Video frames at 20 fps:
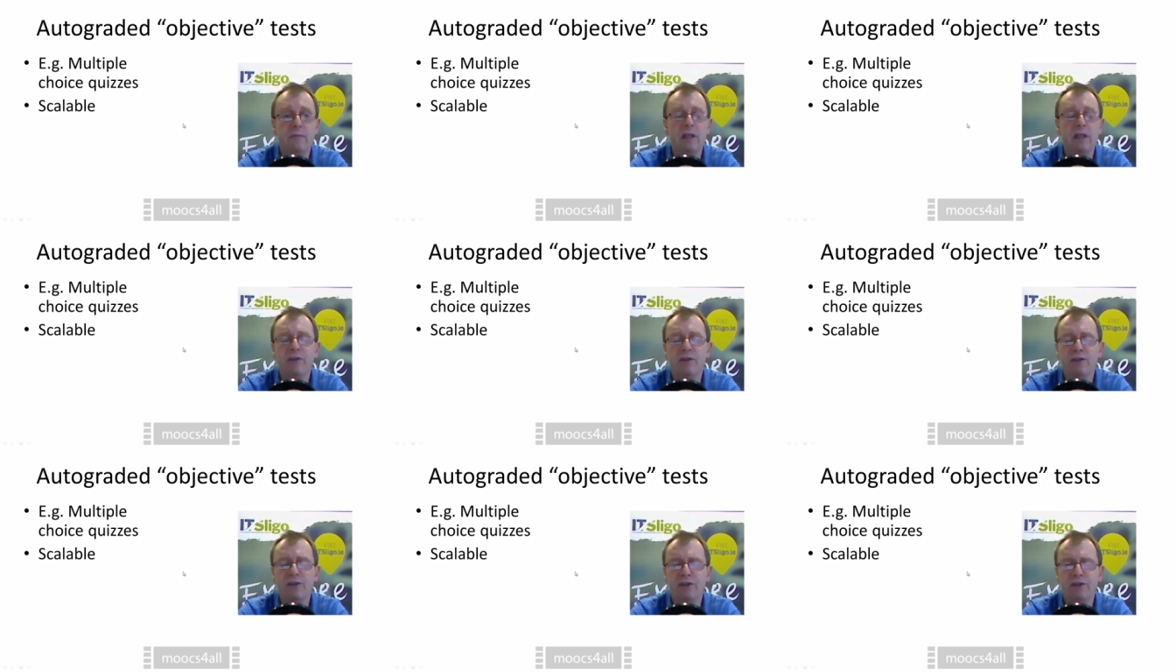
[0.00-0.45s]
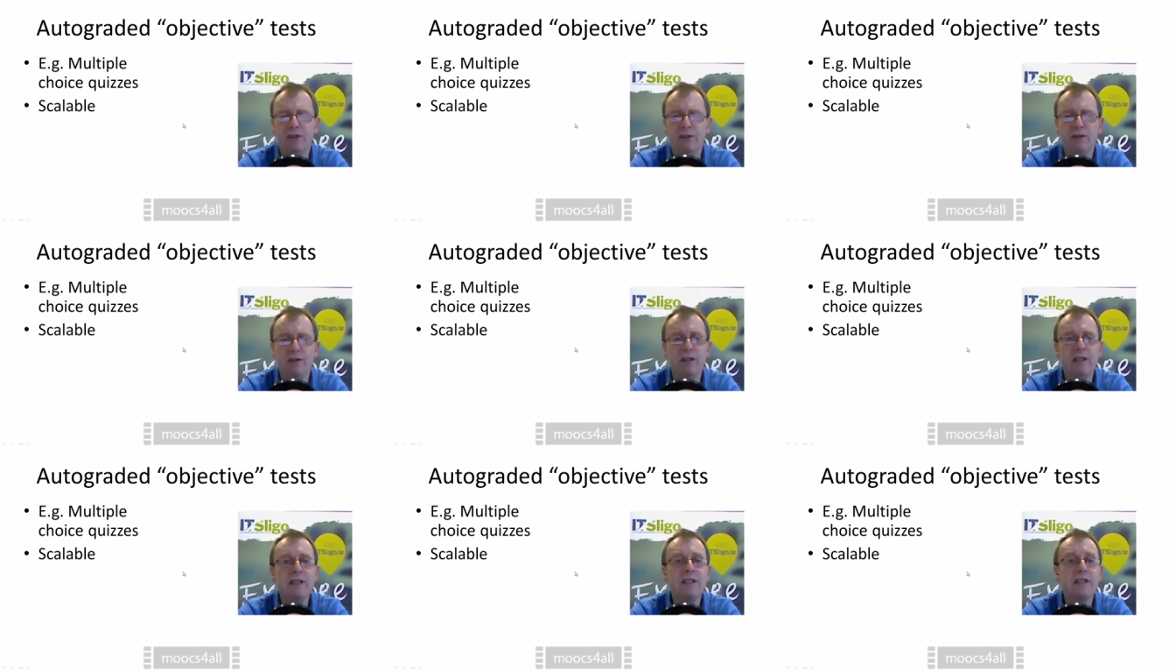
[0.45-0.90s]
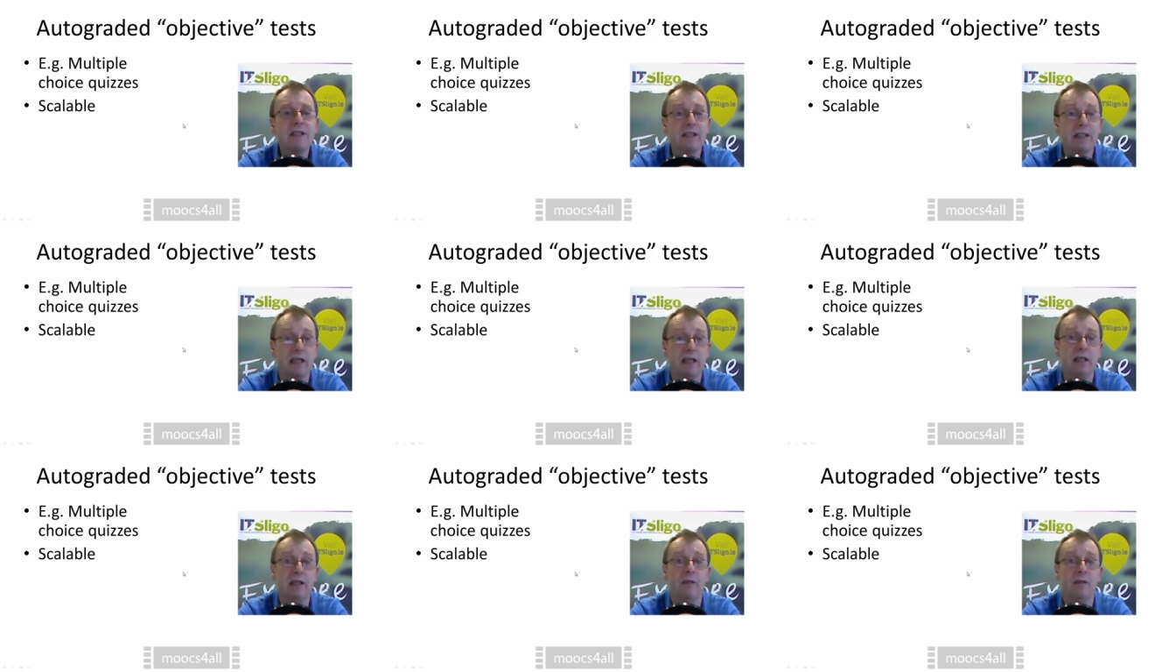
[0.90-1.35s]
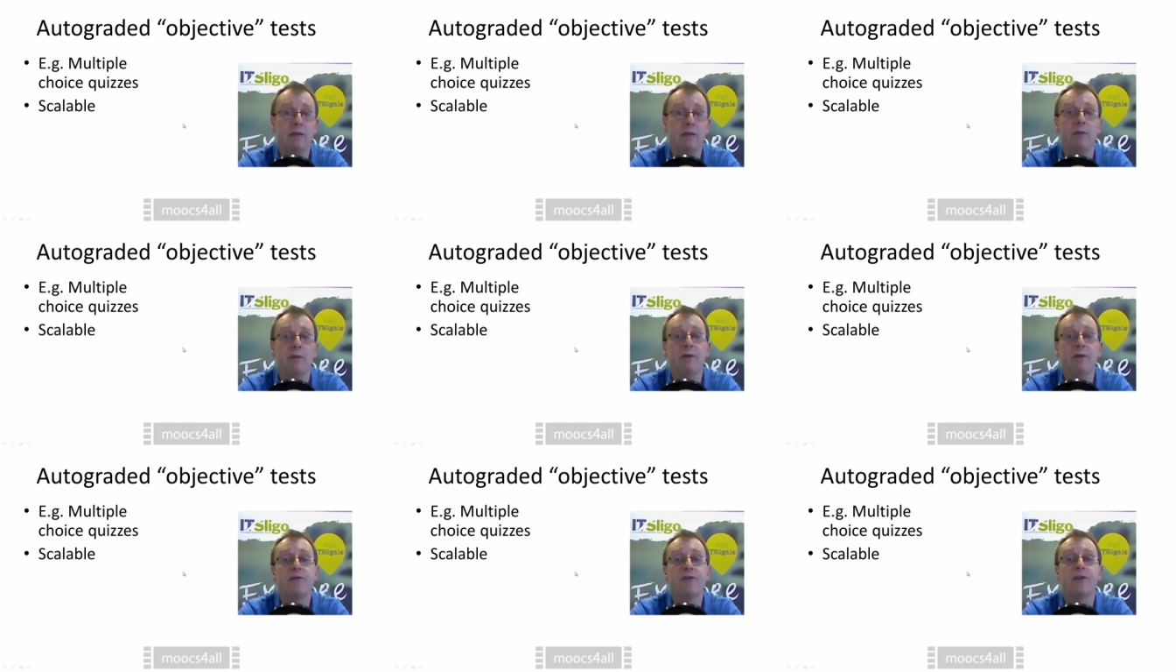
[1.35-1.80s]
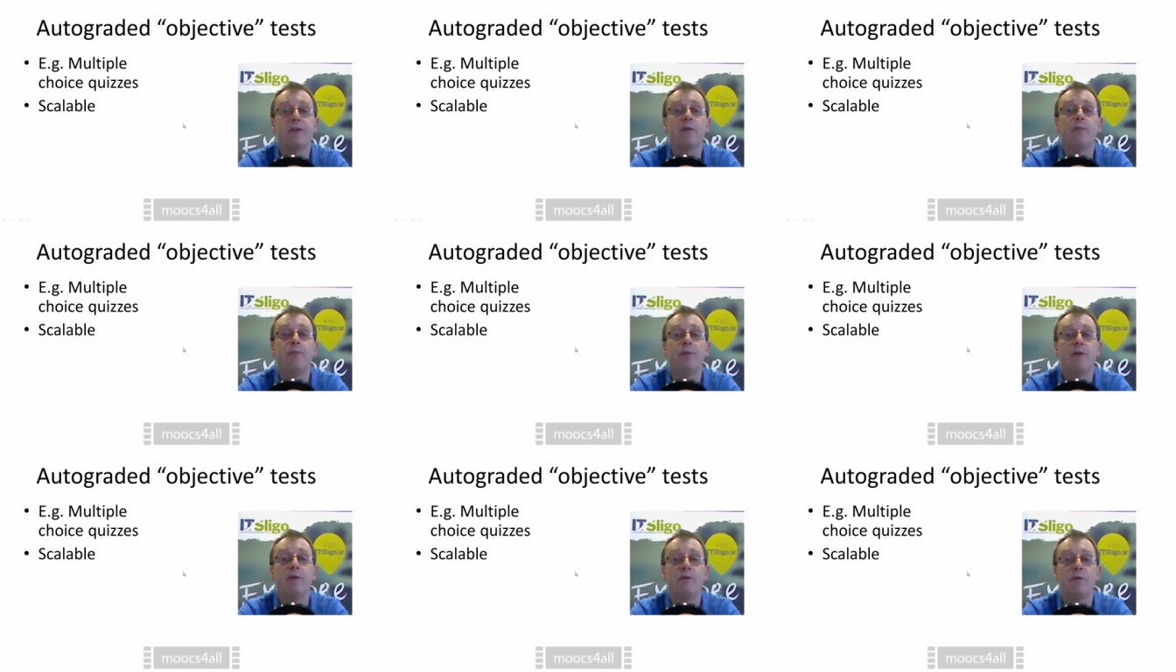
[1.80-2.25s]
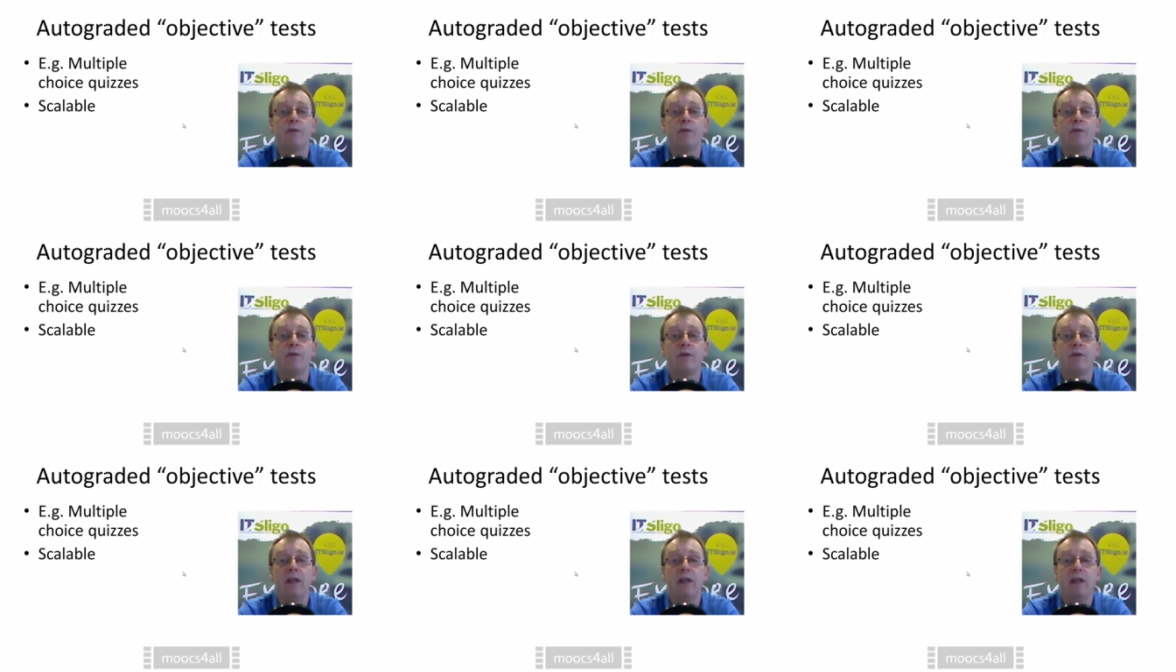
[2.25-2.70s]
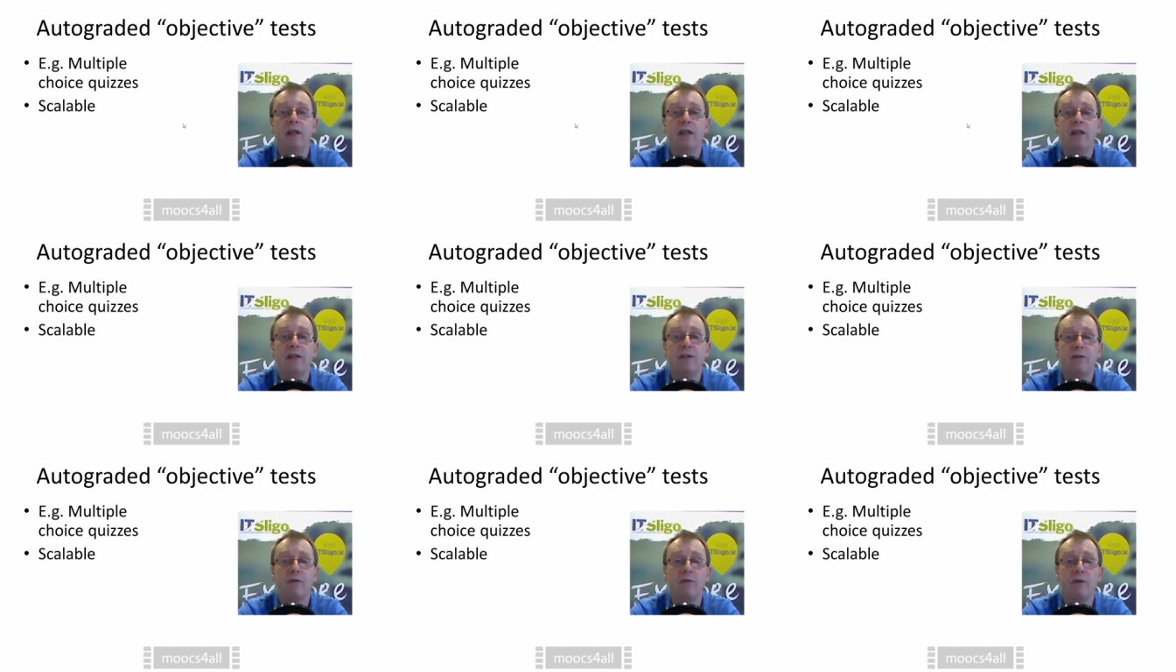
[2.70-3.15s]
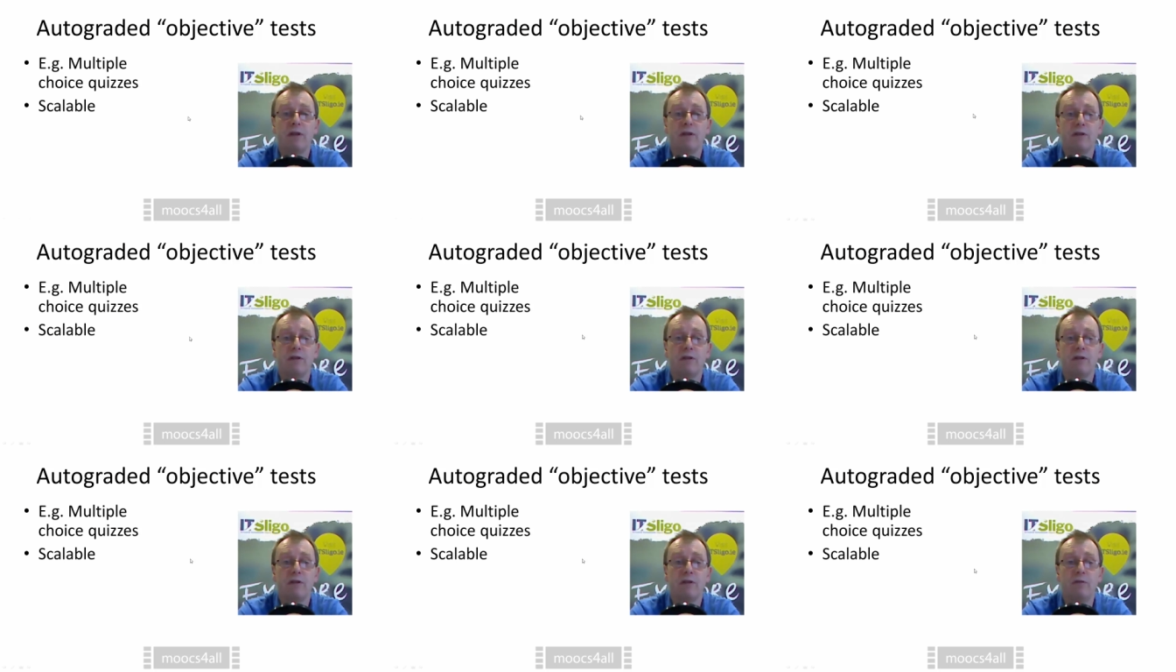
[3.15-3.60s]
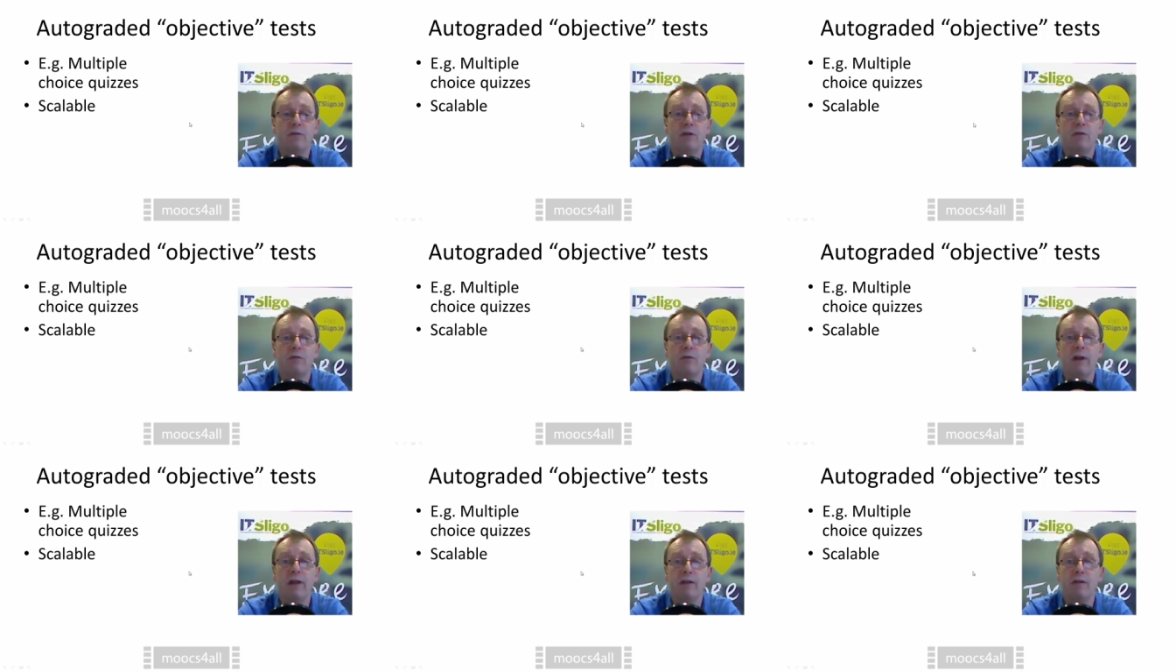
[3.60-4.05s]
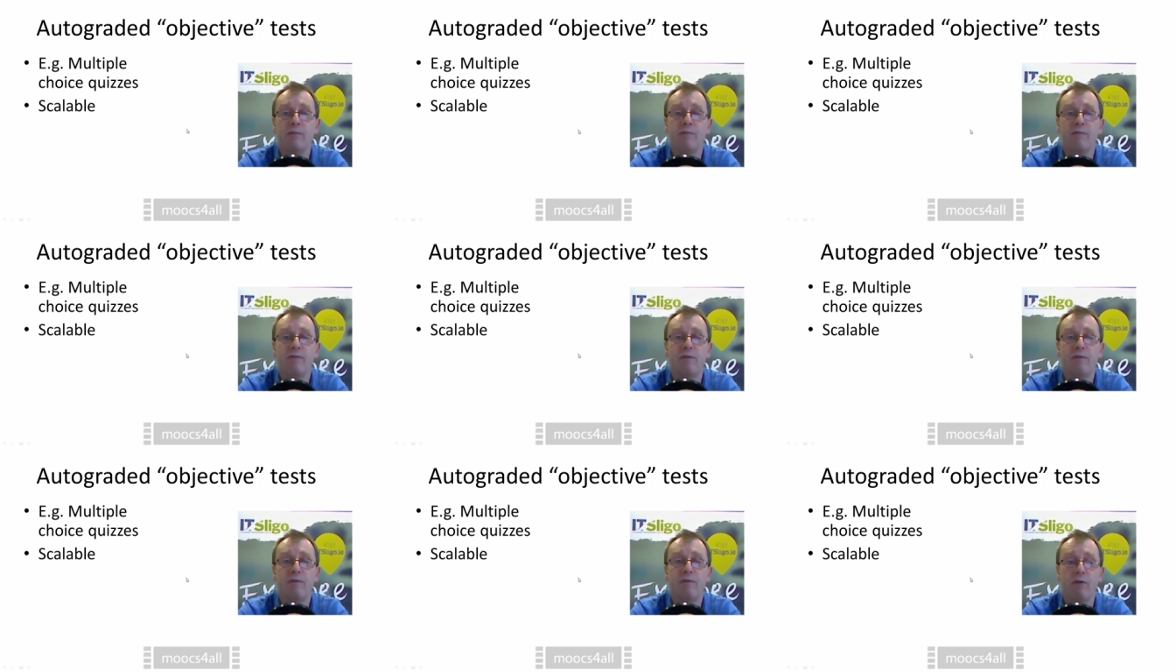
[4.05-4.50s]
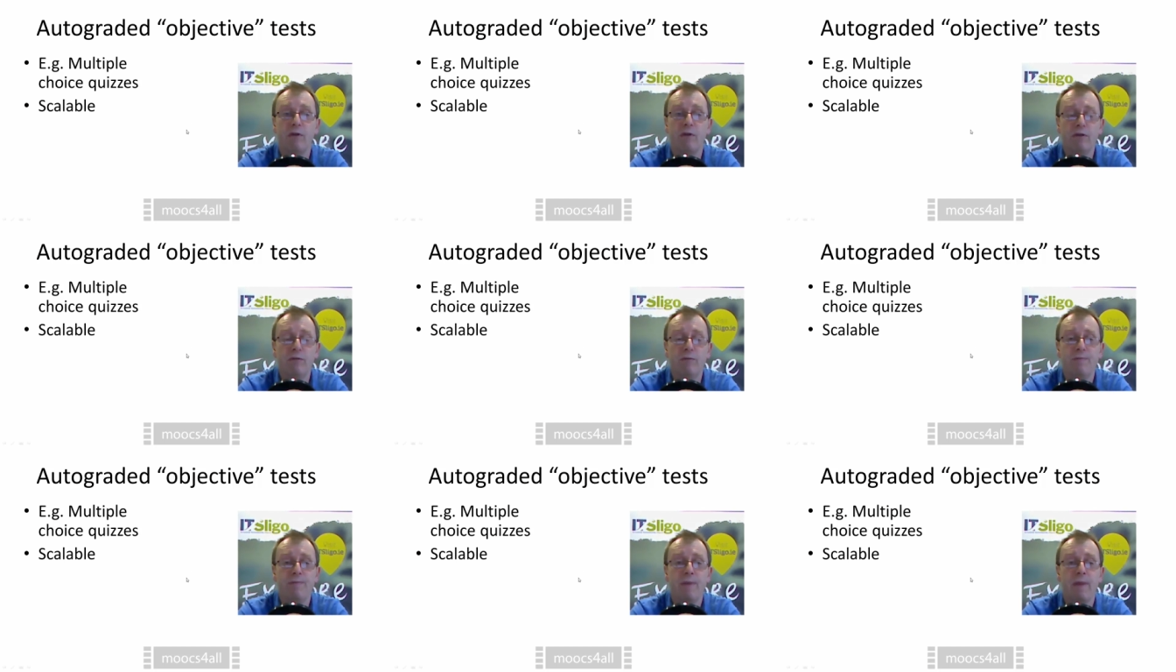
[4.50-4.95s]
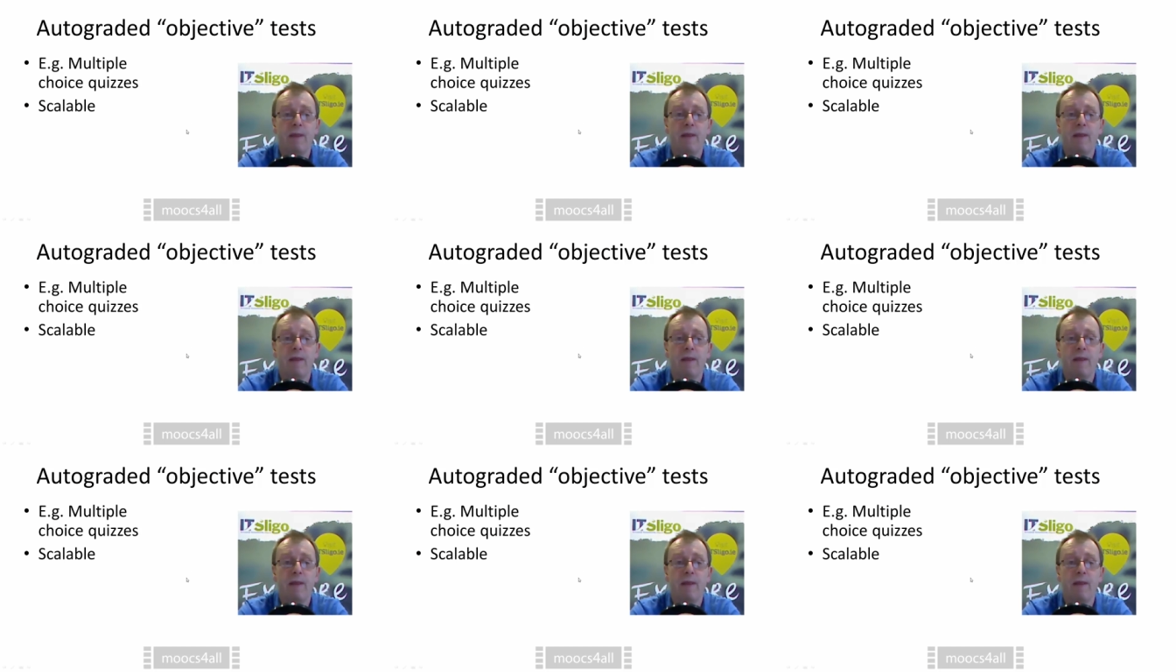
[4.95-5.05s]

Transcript: They're certainly scalable because the computer is going to grade them for you.